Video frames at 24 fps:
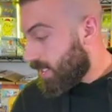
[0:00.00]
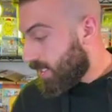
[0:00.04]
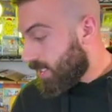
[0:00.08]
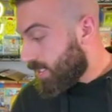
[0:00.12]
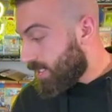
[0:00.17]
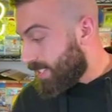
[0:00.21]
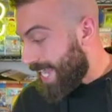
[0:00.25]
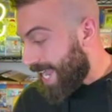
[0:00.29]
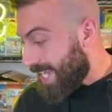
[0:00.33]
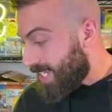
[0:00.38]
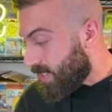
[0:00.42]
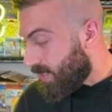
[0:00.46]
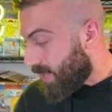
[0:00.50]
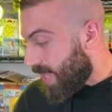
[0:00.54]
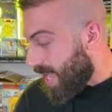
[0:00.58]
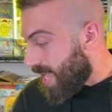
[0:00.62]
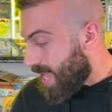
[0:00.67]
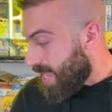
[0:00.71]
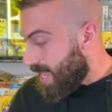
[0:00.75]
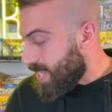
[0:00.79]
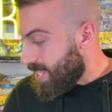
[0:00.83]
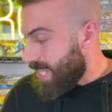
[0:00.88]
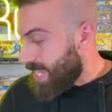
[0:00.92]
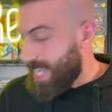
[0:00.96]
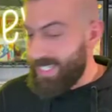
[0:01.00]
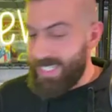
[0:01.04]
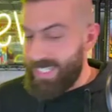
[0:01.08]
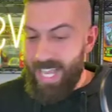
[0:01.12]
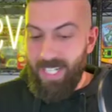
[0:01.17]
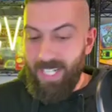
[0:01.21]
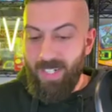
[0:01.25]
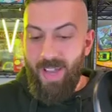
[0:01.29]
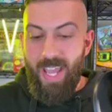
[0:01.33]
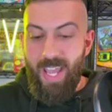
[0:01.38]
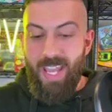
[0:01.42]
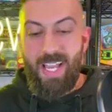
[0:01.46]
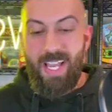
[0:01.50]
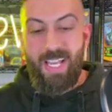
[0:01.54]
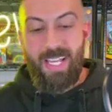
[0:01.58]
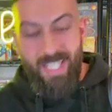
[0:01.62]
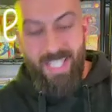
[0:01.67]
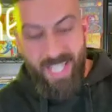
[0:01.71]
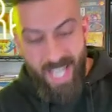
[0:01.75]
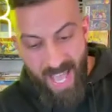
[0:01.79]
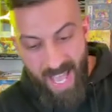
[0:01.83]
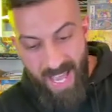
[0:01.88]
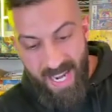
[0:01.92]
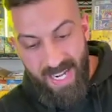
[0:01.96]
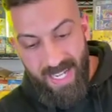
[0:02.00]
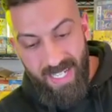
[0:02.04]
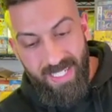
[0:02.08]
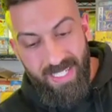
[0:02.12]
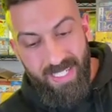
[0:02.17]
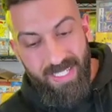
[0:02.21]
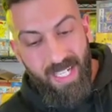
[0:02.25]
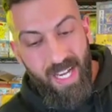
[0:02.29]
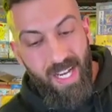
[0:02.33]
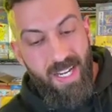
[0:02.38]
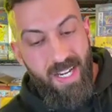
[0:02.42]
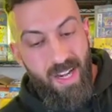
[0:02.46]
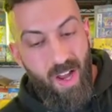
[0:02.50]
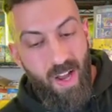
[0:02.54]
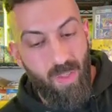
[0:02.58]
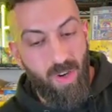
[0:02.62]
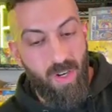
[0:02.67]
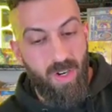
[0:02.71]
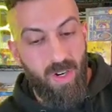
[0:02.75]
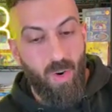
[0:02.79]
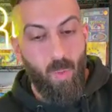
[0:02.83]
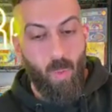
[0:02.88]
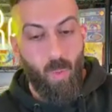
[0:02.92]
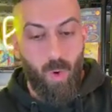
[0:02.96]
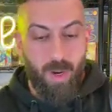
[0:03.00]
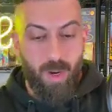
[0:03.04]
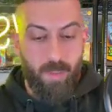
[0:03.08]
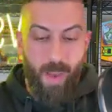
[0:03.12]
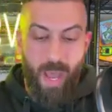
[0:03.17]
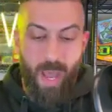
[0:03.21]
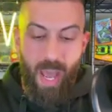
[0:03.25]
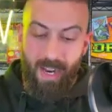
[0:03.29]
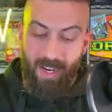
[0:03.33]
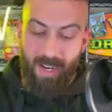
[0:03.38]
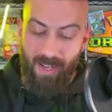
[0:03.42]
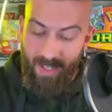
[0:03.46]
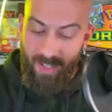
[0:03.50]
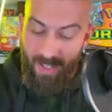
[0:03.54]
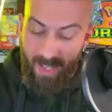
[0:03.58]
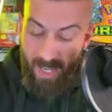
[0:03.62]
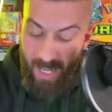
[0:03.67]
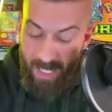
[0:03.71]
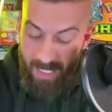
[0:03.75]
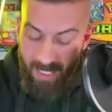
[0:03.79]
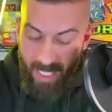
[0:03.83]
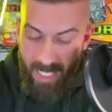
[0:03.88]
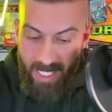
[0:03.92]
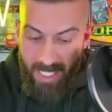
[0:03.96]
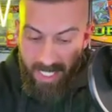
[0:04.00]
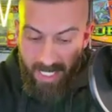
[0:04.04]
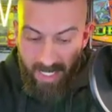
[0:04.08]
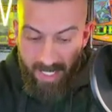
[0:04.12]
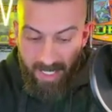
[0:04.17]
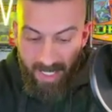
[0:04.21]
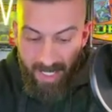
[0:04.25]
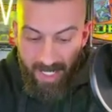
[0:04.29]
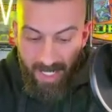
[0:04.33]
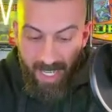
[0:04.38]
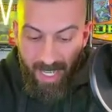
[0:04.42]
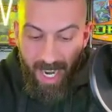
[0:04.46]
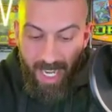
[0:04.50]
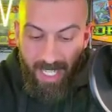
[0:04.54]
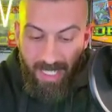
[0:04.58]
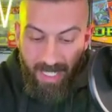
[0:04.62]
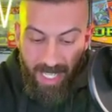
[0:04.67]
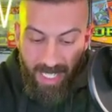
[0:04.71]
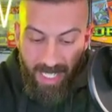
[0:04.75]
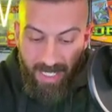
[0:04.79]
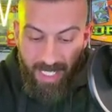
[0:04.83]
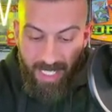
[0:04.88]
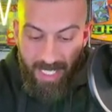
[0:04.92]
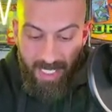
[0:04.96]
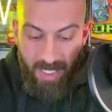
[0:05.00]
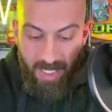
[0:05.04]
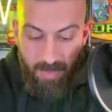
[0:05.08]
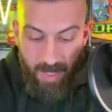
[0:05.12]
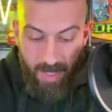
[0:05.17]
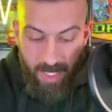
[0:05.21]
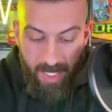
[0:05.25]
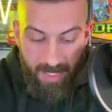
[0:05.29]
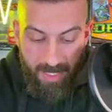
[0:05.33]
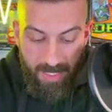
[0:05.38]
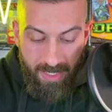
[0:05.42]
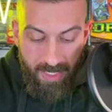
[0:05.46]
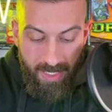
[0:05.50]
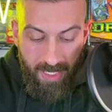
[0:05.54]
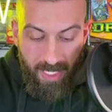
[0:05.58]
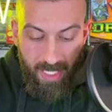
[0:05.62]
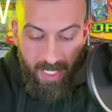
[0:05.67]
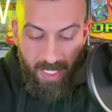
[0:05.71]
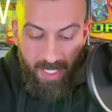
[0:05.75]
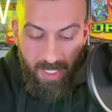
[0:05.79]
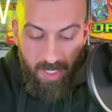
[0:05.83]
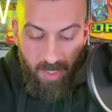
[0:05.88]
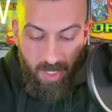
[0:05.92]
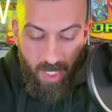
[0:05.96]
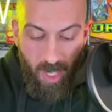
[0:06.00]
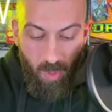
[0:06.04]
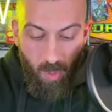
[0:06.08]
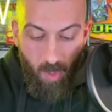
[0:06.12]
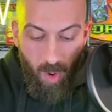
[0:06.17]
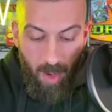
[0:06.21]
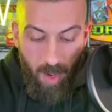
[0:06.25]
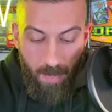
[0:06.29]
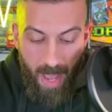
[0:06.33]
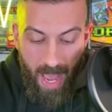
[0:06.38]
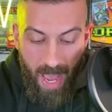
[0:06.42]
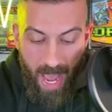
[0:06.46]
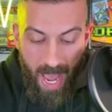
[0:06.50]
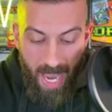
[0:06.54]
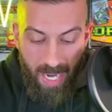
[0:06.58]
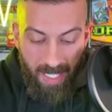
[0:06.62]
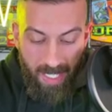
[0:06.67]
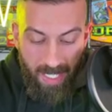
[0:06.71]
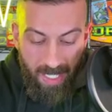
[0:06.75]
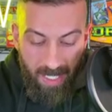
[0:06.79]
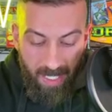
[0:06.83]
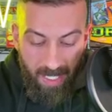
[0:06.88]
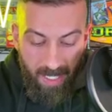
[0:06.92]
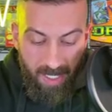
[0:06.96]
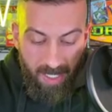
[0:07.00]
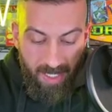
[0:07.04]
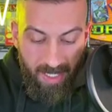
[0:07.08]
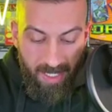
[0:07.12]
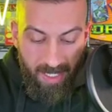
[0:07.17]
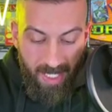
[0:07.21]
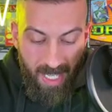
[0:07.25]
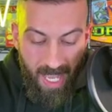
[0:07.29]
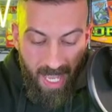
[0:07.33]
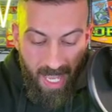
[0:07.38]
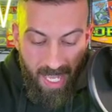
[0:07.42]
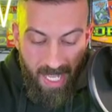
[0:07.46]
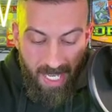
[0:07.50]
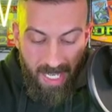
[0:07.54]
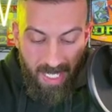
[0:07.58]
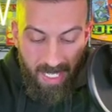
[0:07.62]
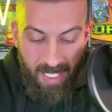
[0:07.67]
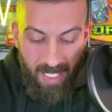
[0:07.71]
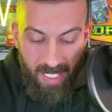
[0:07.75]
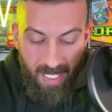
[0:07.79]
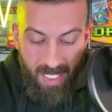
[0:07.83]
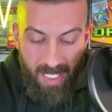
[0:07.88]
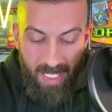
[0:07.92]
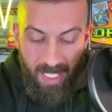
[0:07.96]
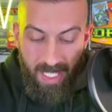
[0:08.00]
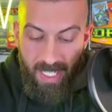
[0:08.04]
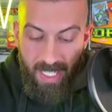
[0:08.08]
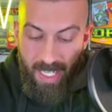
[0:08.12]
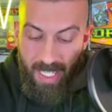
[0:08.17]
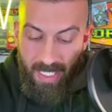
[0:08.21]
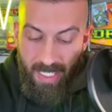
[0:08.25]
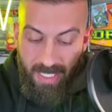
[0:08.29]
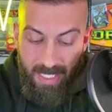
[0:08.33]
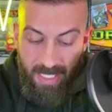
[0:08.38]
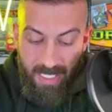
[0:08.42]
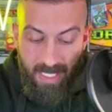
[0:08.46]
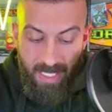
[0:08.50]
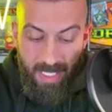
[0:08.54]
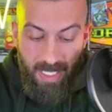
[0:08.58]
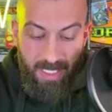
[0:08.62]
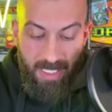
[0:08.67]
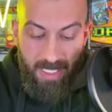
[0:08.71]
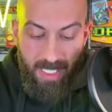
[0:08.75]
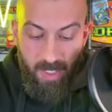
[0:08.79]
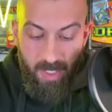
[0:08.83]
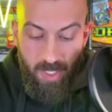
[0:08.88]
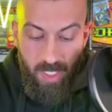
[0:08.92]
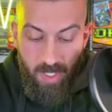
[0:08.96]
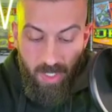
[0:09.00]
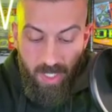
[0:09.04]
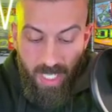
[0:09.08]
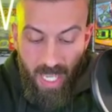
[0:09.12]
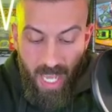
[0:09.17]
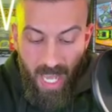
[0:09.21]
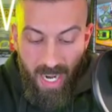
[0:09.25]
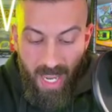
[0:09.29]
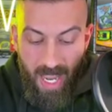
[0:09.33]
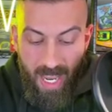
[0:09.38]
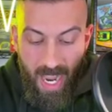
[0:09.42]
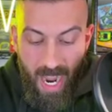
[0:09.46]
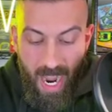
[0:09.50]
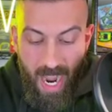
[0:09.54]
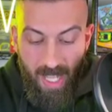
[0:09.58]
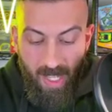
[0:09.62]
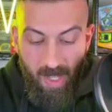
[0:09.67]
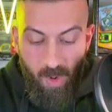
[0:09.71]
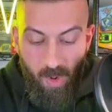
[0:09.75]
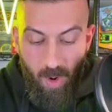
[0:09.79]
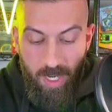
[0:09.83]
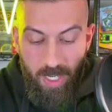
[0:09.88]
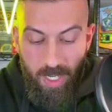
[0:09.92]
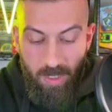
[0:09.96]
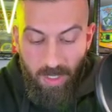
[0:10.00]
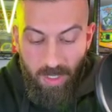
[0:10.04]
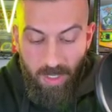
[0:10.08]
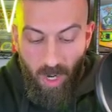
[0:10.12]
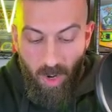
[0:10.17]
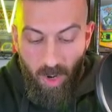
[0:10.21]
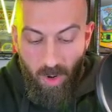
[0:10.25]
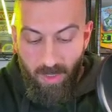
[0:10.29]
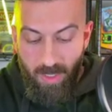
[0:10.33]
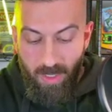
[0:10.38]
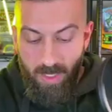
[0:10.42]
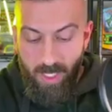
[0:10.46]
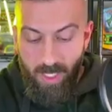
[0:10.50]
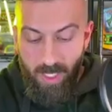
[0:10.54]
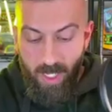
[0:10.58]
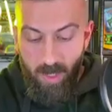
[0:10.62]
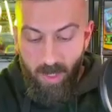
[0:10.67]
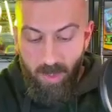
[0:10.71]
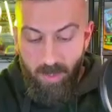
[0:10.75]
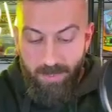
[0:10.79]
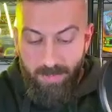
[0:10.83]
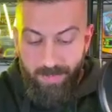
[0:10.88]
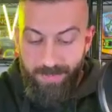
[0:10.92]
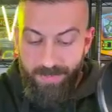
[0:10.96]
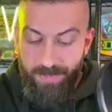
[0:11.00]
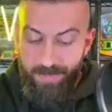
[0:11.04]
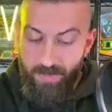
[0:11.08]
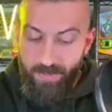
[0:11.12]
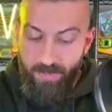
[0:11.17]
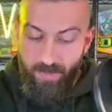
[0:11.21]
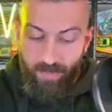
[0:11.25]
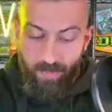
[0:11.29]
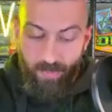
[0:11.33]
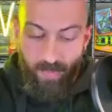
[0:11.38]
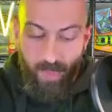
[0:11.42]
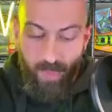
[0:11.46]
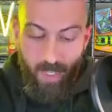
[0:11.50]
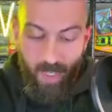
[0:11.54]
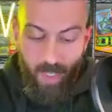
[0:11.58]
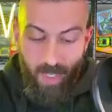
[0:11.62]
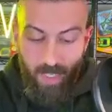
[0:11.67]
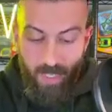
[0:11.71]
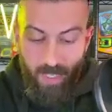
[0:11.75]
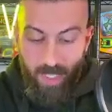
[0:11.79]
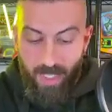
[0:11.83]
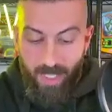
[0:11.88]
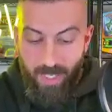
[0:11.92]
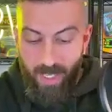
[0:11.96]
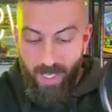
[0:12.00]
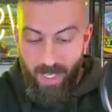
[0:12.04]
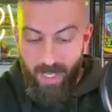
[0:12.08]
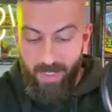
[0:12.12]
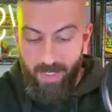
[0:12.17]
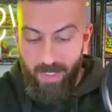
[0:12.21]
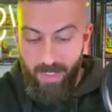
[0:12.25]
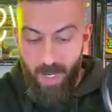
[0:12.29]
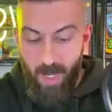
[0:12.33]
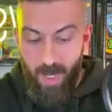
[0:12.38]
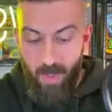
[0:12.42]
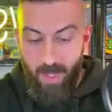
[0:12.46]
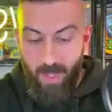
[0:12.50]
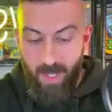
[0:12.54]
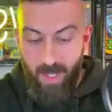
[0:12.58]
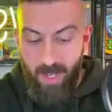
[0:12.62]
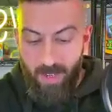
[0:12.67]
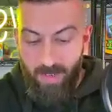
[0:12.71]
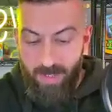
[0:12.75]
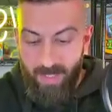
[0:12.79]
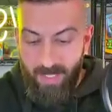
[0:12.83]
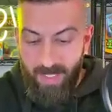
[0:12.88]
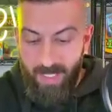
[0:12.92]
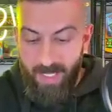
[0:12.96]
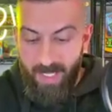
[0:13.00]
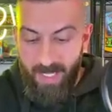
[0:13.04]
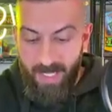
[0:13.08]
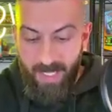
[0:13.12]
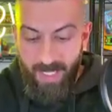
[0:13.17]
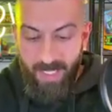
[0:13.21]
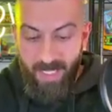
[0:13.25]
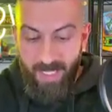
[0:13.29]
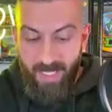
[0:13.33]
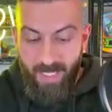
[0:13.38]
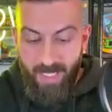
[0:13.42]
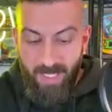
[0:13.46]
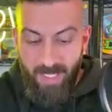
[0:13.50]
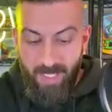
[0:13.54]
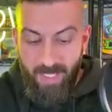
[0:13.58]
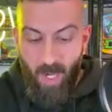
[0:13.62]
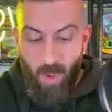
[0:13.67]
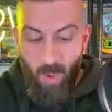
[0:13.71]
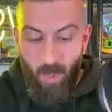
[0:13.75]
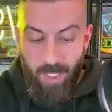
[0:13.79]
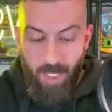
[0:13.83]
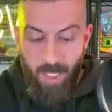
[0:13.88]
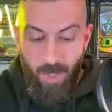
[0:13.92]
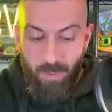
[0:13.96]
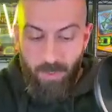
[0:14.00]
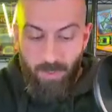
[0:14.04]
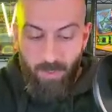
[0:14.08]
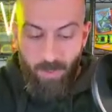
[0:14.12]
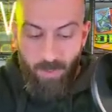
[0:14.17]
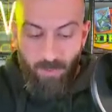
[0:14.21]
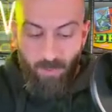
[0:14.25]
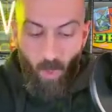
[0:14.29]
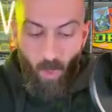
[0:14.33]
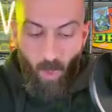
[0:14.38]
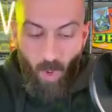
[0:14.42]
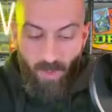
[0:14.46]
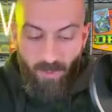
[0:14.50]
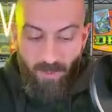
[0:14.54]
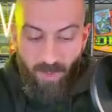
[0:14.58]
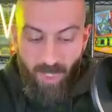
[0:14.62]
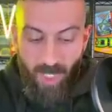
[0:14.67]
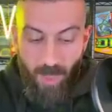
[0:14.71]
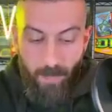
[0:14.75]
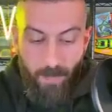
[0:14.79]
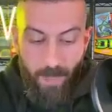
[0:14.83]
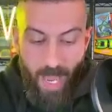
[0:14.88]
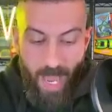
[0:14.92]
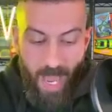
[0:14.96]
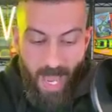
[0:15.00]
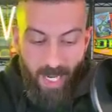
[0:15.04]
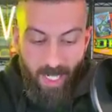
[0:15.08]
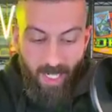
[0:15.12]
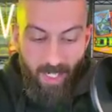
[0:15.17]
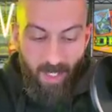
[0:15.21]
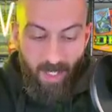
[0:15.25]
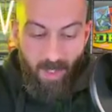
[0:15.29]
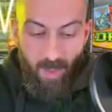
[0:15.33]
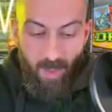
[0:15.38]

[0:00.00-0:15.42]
Daniel A. And Daniel A. again, another one packer. I like it. I like this because you get one pack and it's it. It's either you get a hollow or you don't. So I like that. So here we go. So we're doing four from the back.